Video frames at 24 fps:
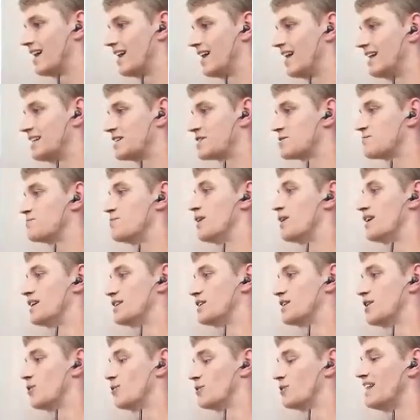Let's
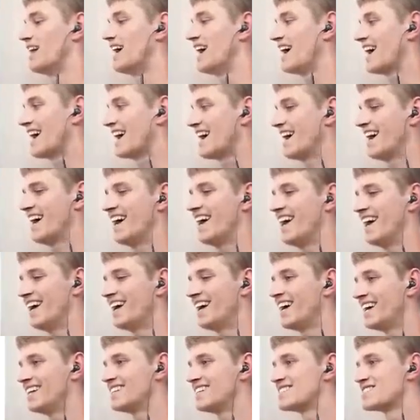bloody go.
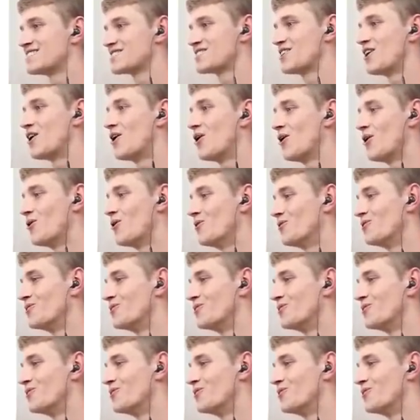Let's go.